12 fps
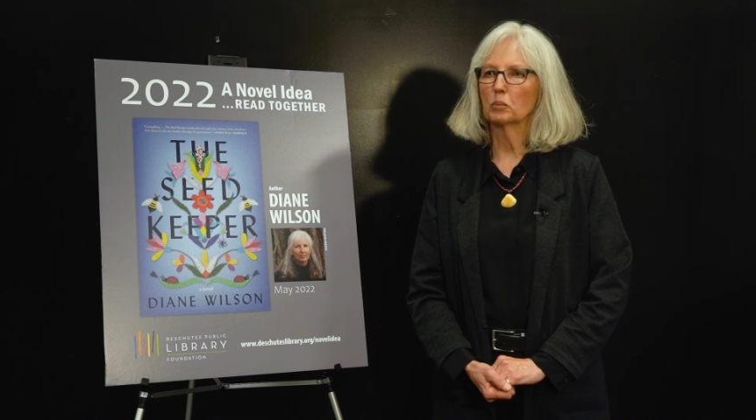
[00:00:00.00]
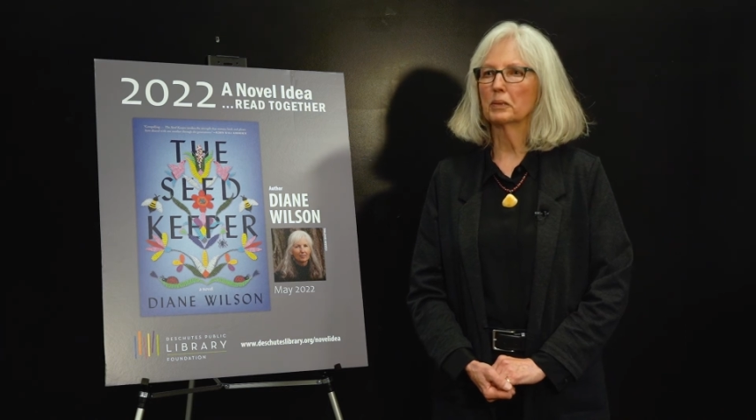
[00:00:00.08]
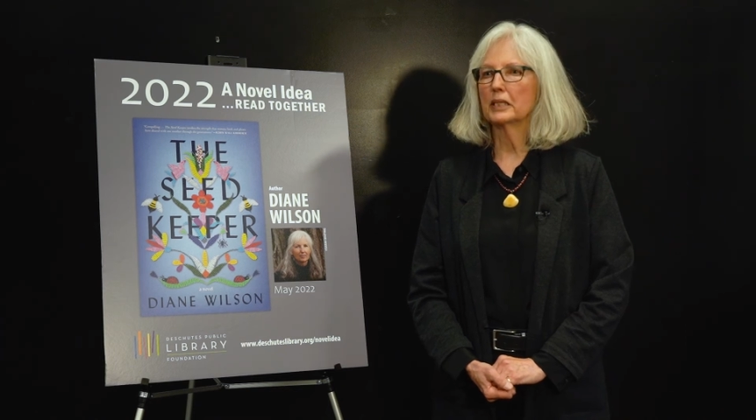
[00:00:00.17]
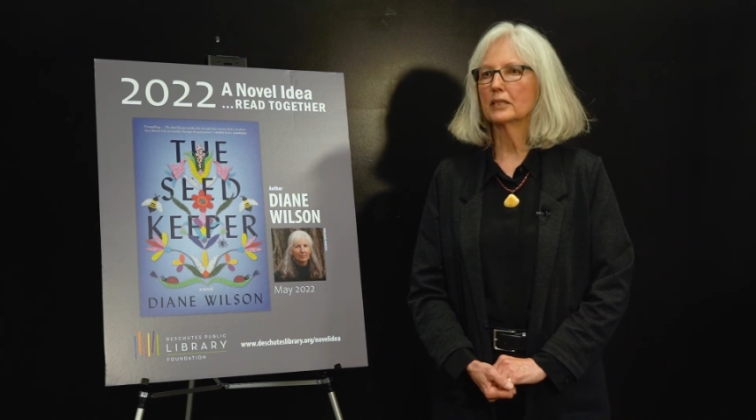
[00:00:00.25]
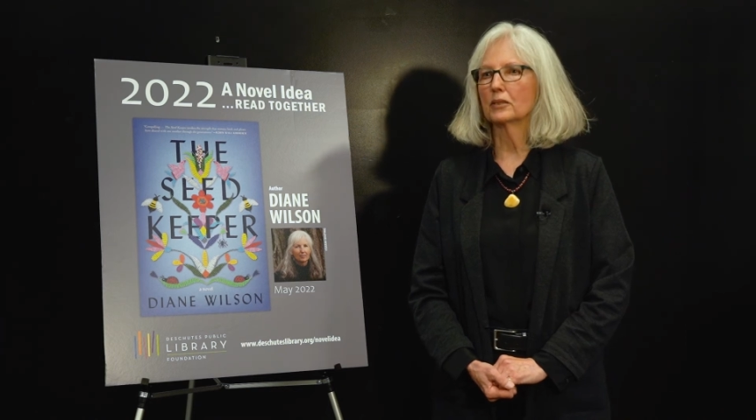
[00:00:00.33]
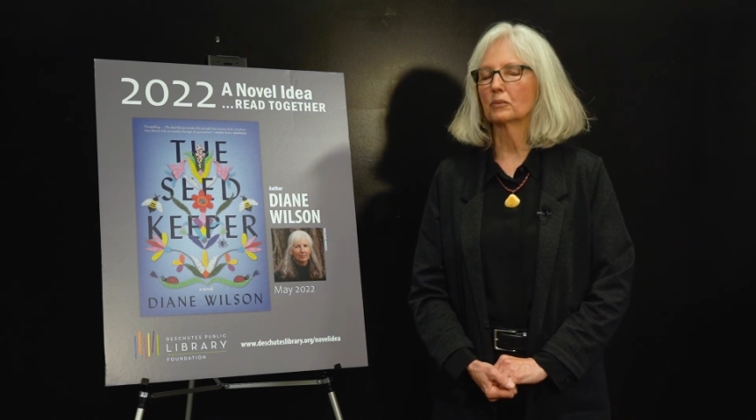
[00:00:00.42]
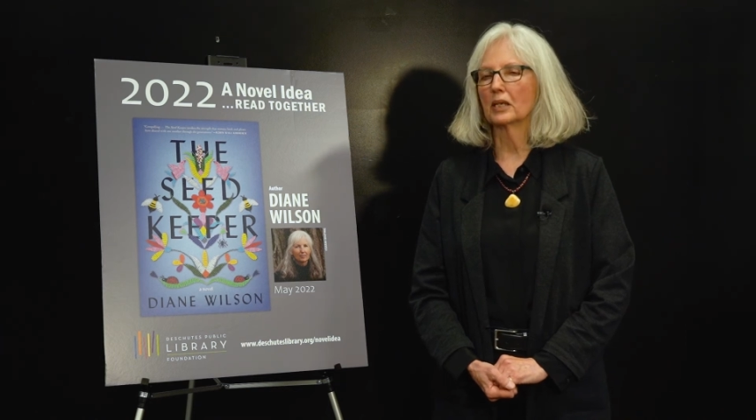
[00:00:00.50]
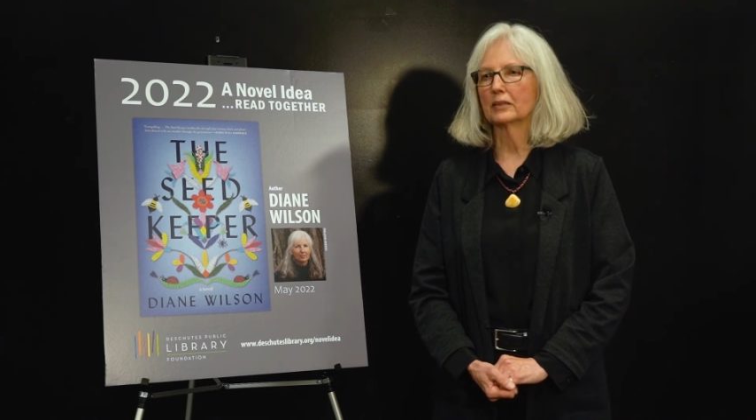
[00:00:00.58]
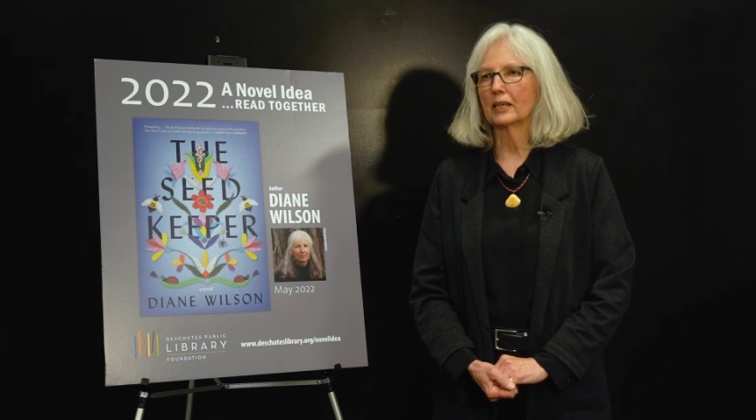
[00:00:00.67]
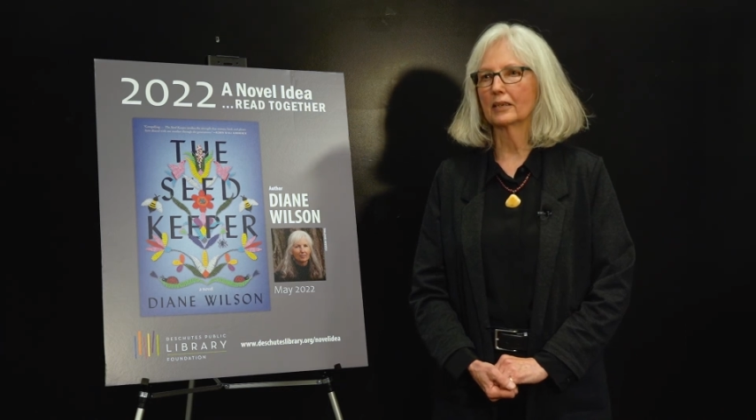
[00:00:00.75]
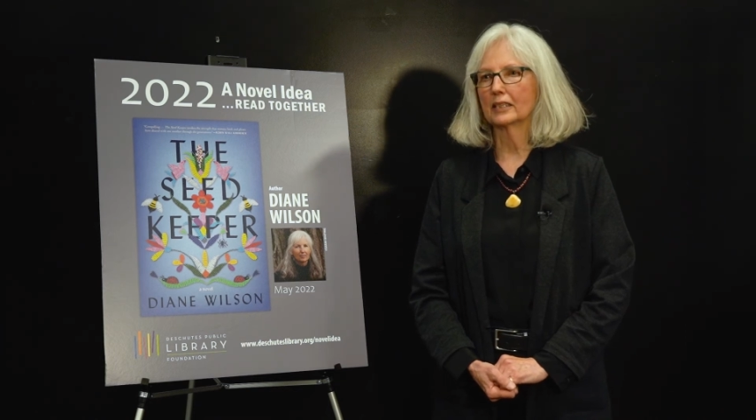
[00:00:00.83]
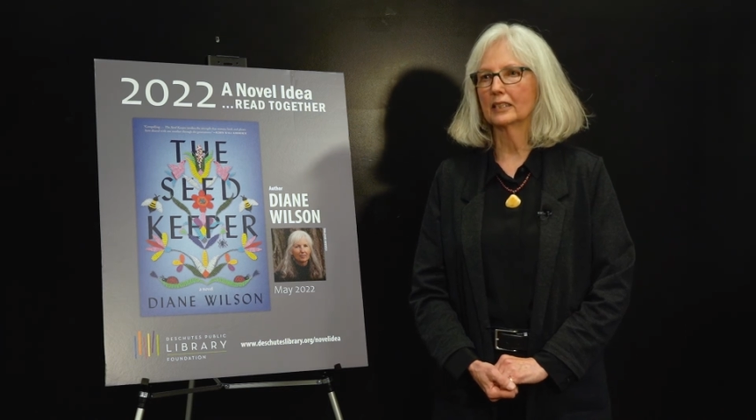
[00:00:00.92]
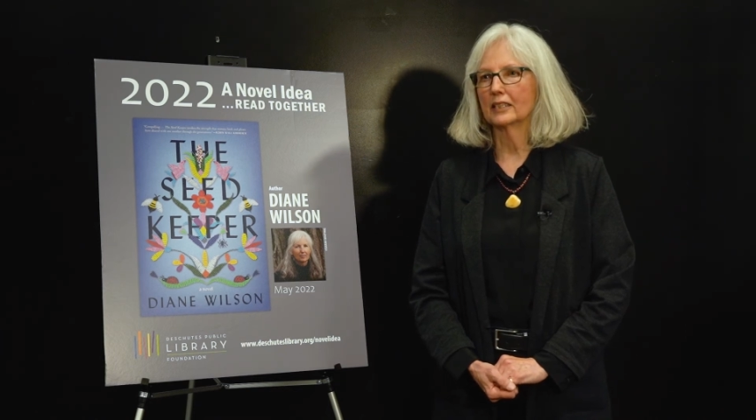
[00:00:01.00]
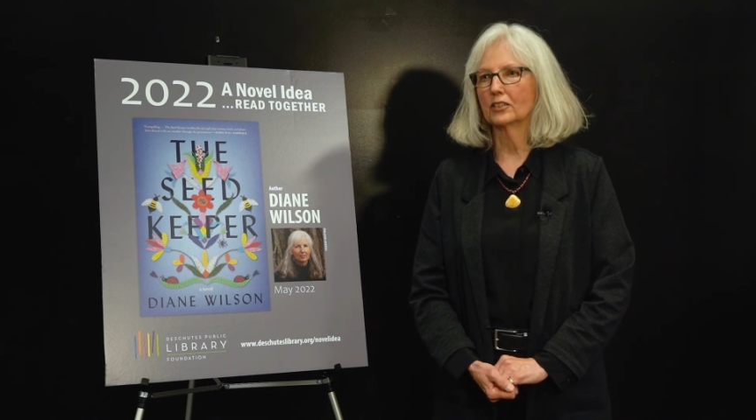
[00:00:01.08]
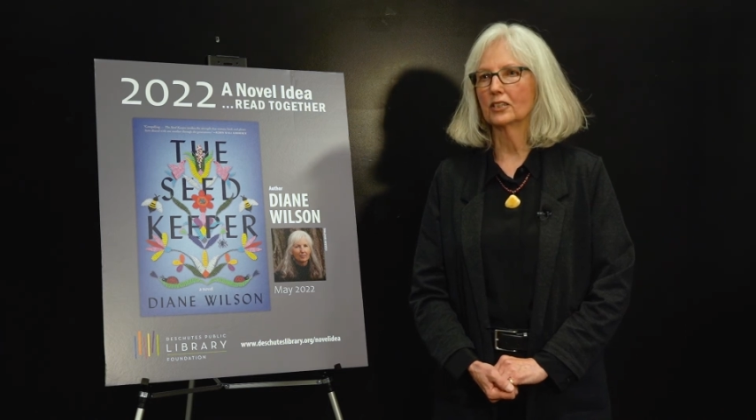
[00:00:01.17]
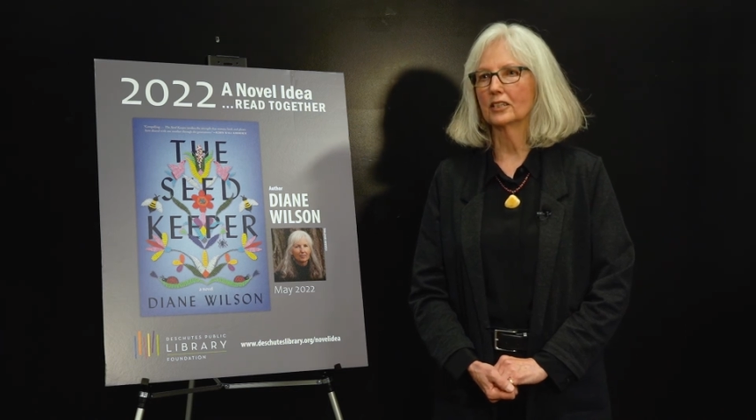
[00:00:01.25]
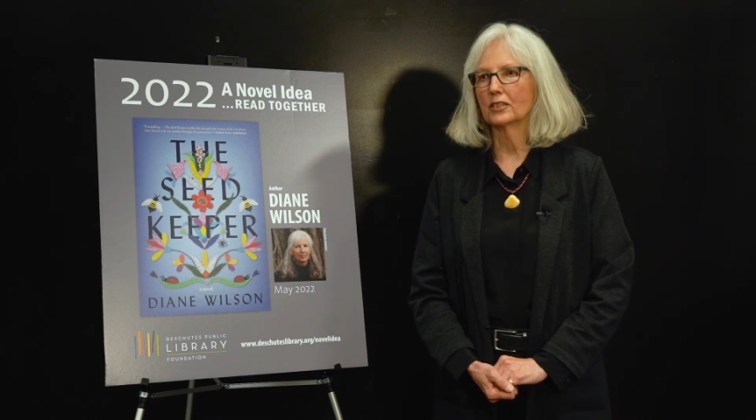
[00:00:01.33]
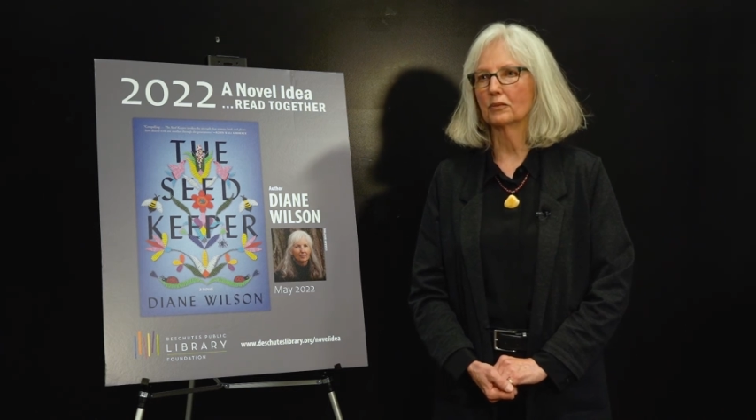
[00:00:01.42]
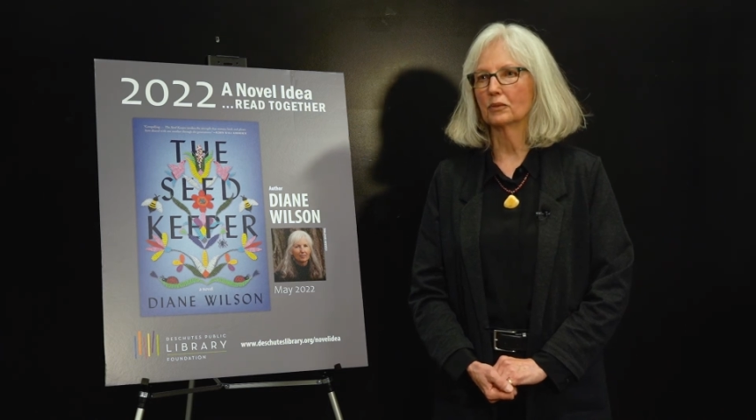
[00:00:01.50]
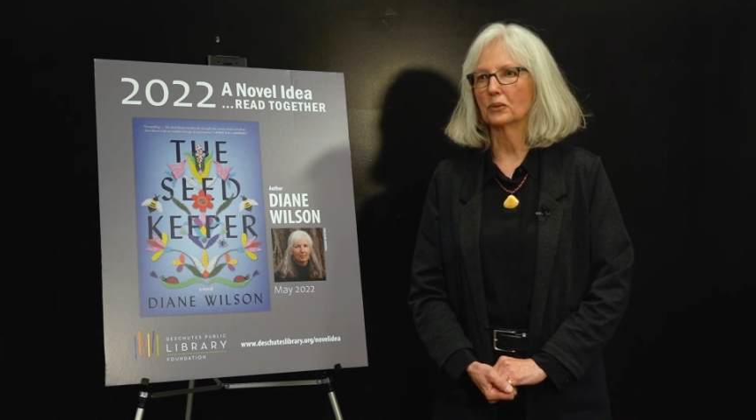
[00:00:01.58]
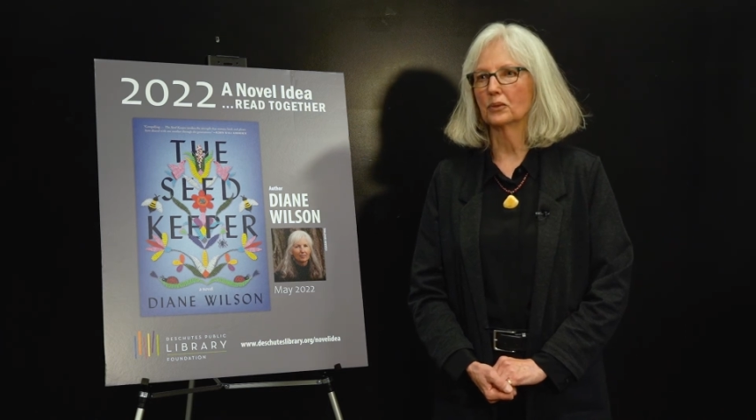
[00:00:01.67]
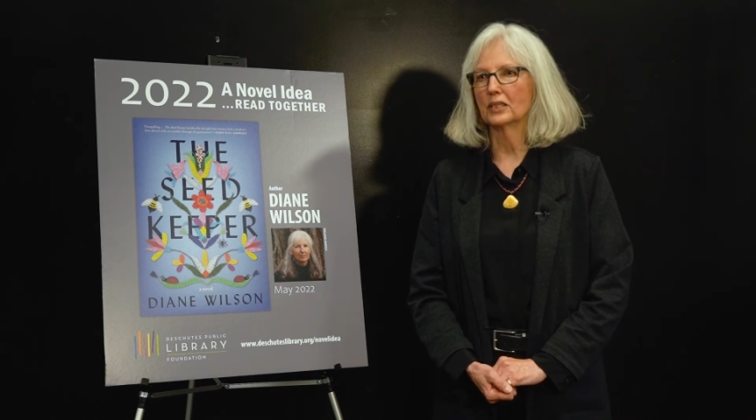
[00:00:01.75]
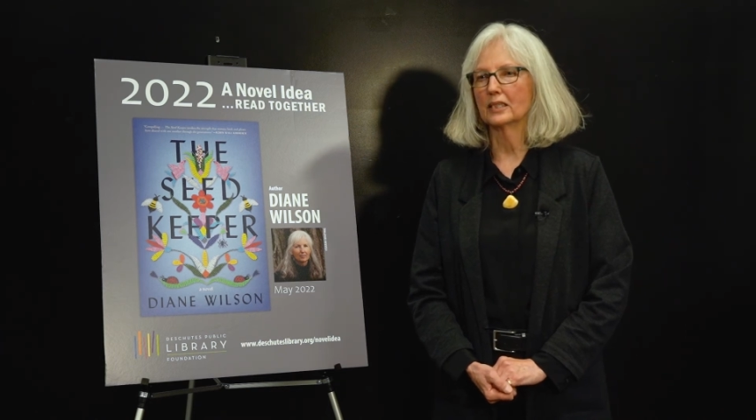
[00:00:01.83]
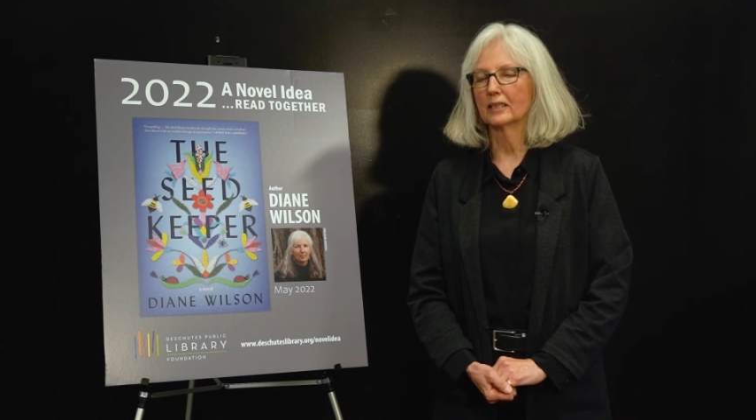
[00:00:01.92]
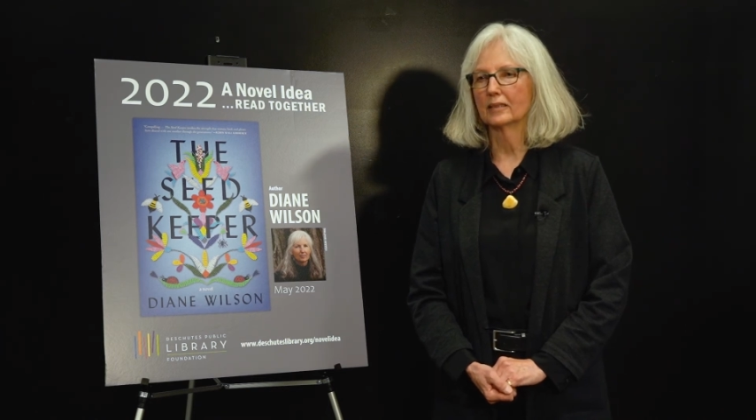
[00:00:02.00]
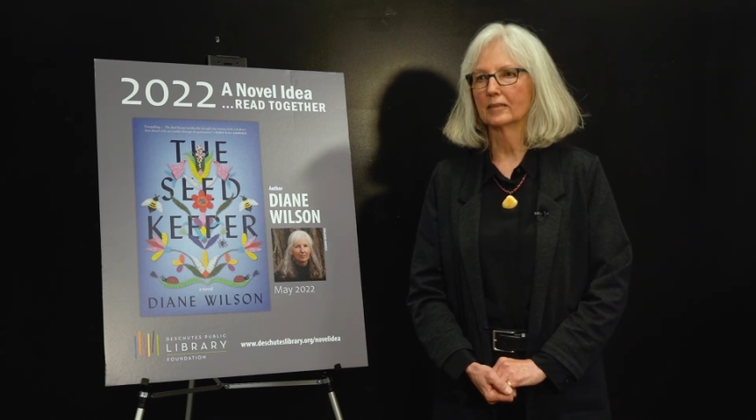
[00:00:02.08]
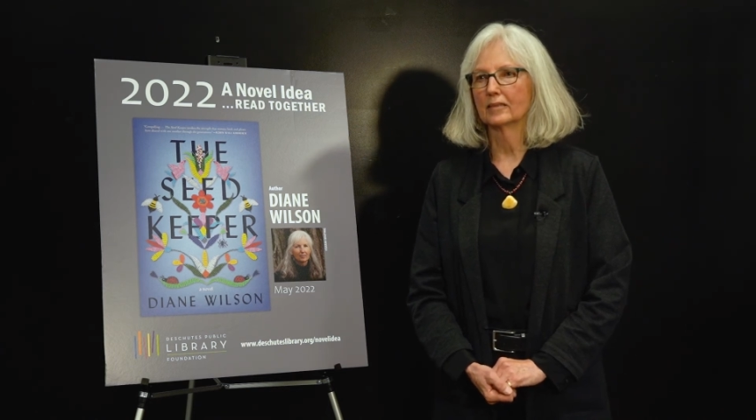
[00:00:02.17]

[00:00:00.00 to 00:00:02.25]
piece around our indigenous foods.